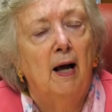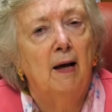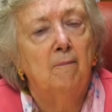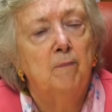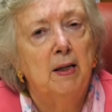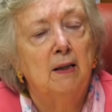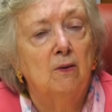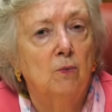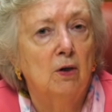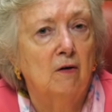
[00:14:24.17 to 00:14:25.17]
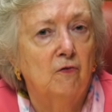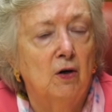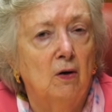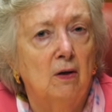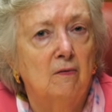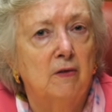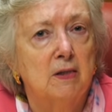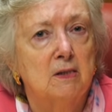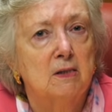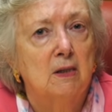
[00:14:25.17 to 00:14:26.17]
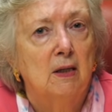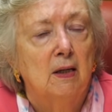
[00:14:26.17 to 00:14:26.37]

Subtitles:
and make it work for all of us.